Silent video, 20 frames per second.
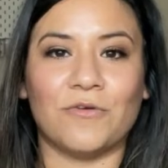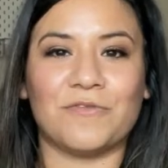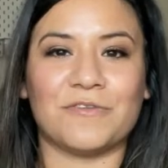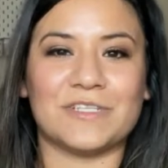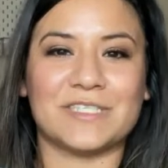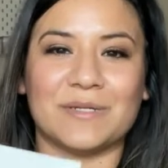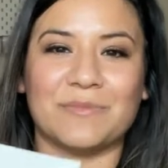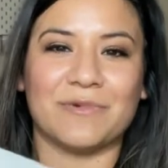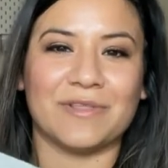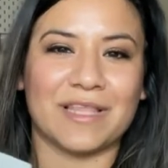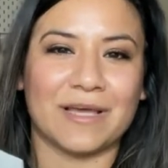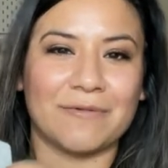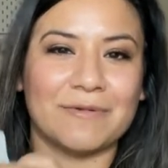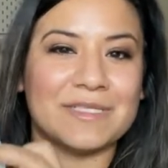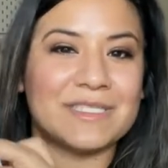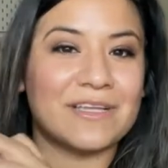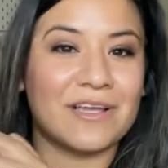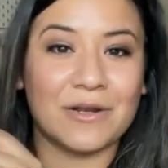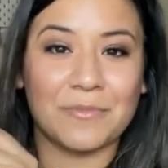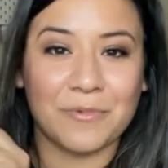for someone that was
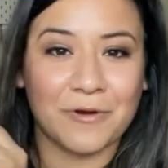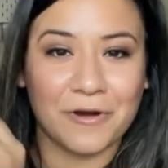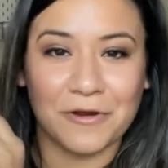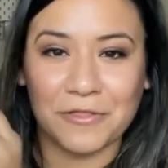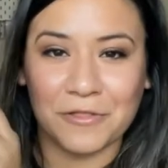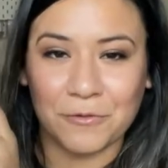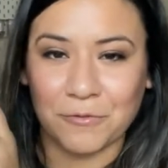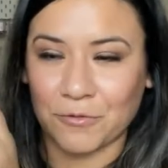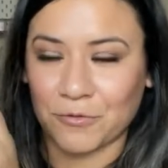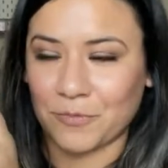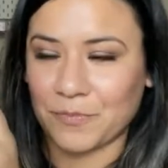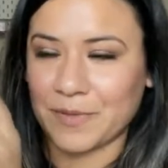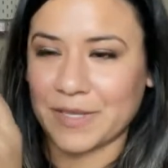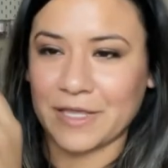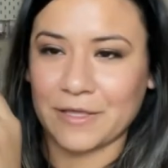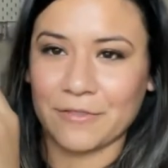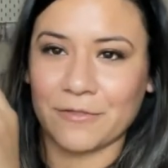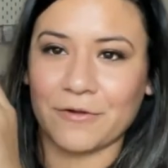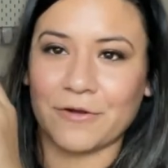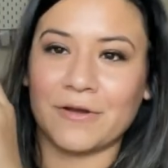not a part of the group
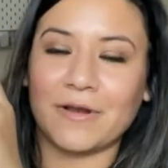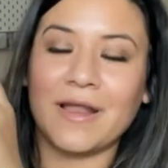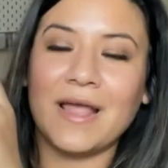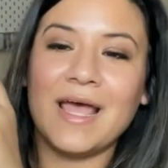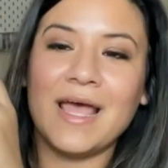either.